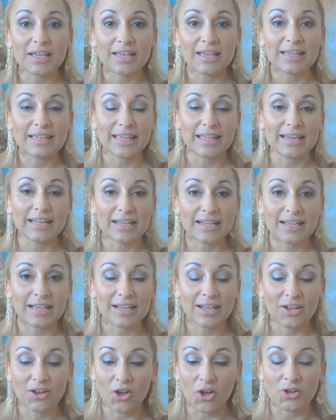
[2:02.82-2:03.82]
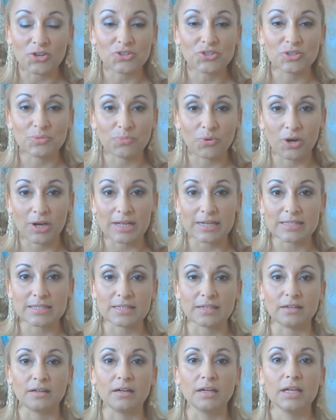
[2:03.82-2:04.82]
getting onto the products
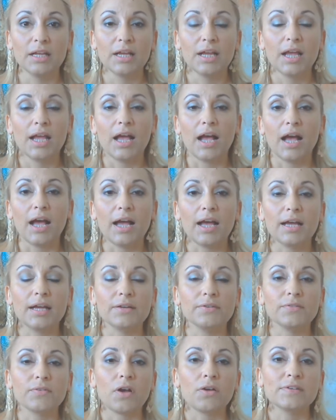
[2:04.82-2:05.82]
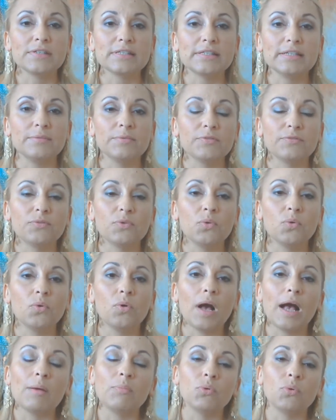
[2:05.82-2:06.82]
now. Obviously, before
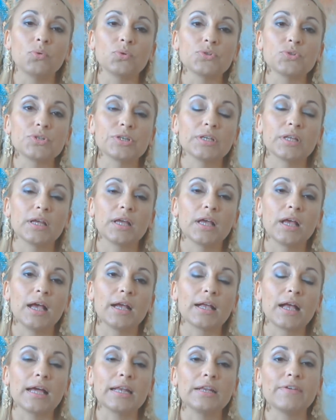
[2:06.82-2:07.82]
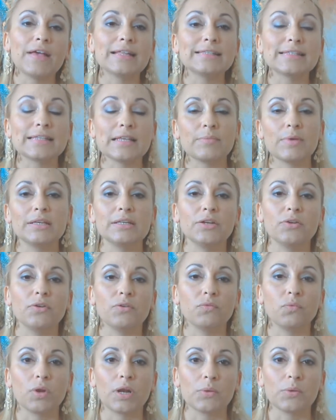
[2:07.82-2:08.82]
I bought, I kind of had some idea of
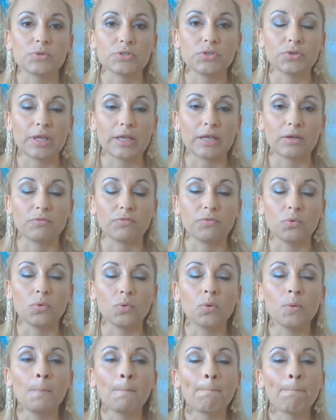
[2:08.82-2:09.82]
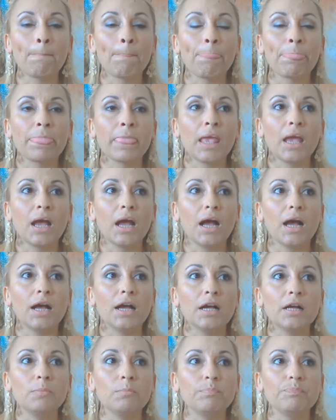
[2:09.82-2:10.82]
what I was looking for.
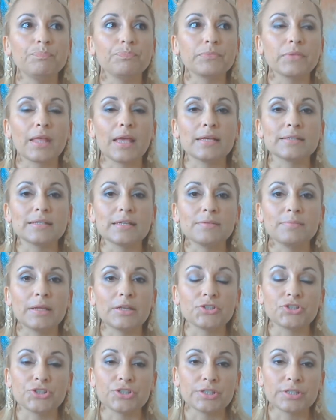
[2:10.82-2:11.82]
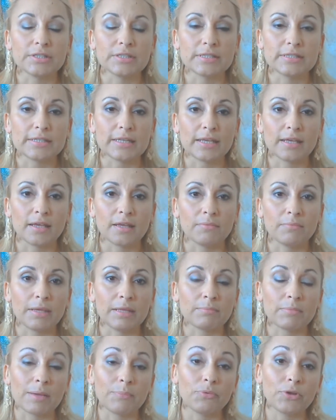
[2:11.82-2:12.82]
As I mentioned in
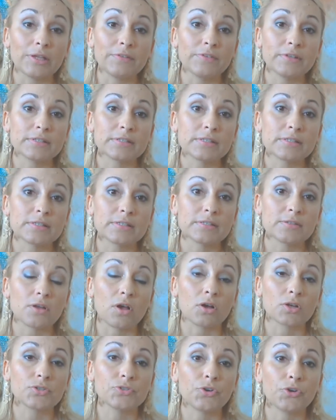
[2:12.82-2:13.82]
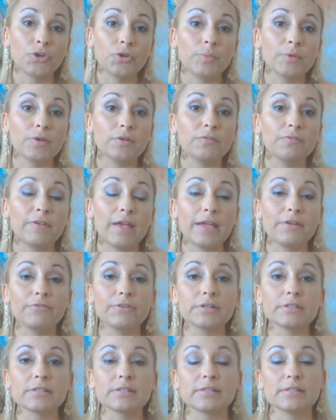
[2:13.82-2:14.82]
my previous October
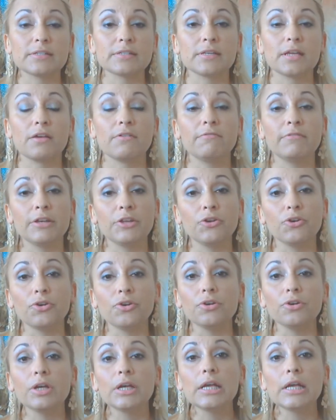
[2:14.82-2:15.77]
favorites video,